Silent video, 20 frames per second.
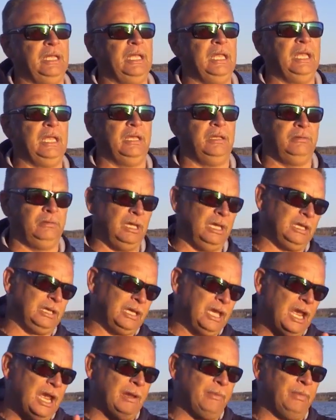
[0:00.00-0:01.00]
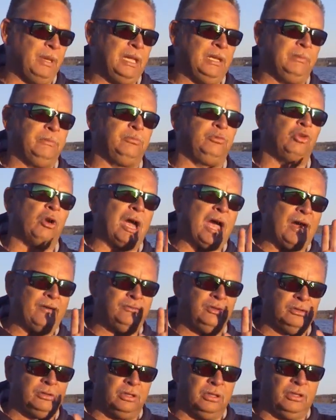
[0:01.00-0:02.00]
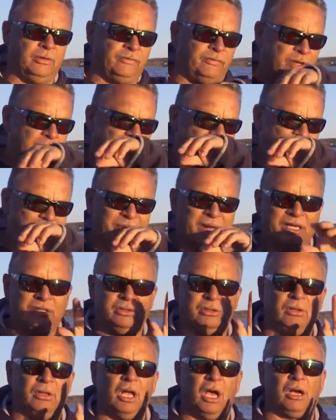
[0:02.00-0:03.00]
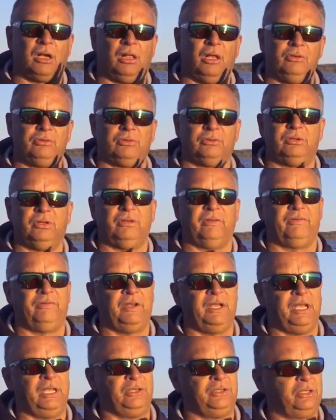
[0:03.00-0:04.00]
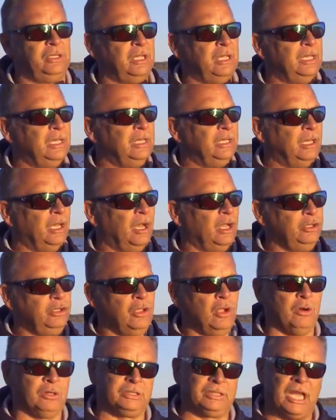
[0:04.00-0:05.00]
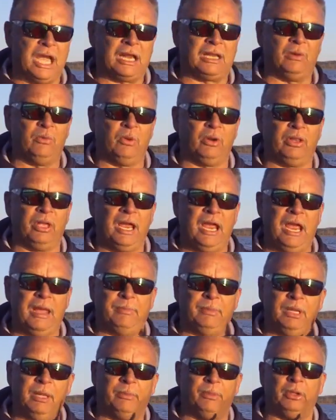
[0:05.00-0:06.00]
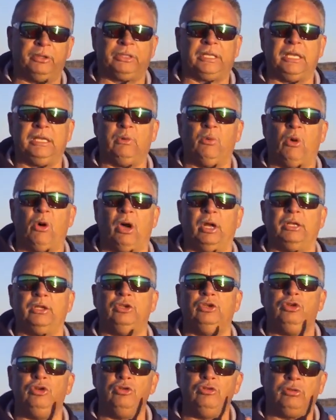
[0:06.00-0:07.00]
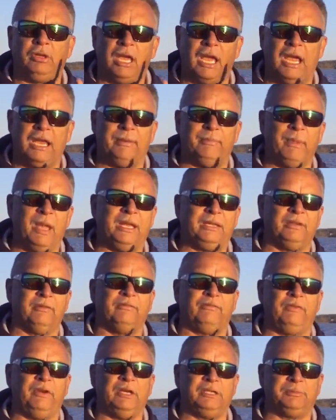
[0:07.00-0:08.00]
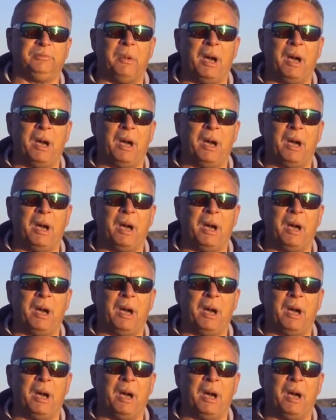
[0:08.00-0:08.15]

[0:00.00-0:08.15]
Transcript: it, it, can it drives you to the fish. It makes you a lot closer to the fish. Uh, you know exactly where they're at, but I'm going to tell you what, you can't make them fish